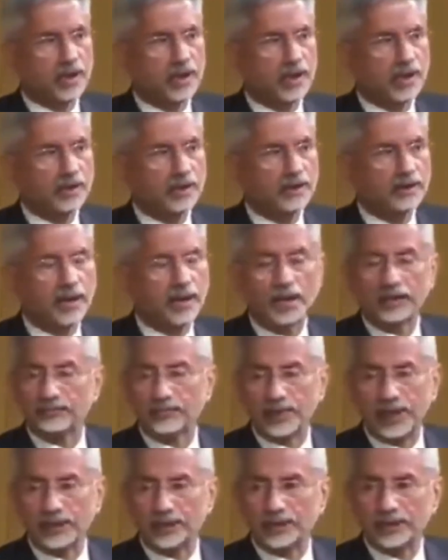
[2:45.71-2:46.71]
I
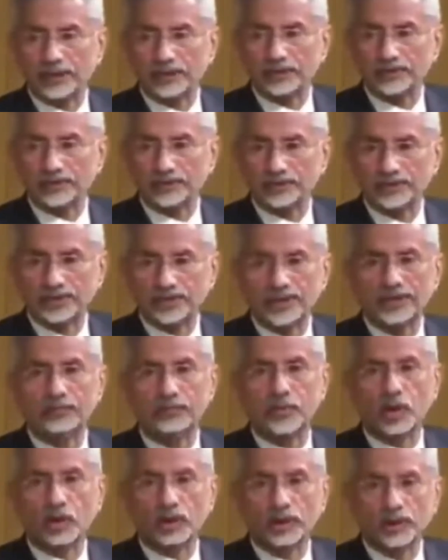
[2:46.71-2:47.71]
frankly see
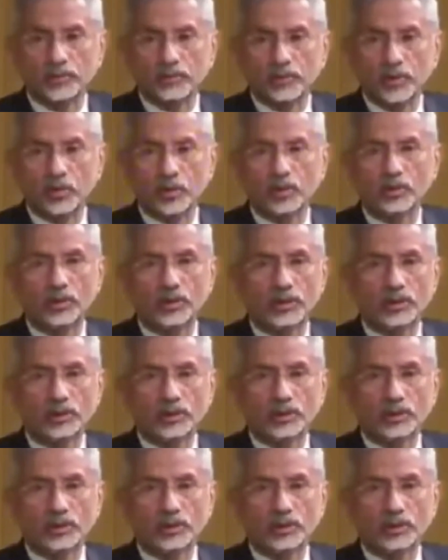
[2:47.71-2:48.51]
more and more